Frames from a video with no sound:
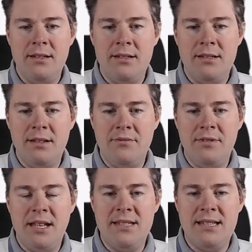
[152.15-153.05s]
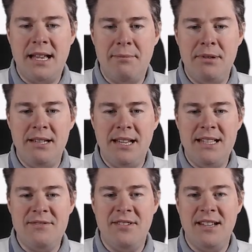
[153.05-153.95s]
See if that's happened
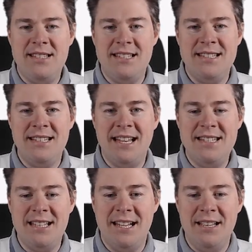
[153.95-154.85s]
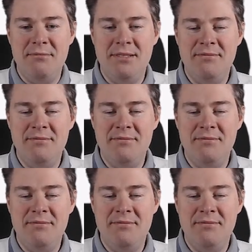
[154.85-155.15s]
as fast as last time.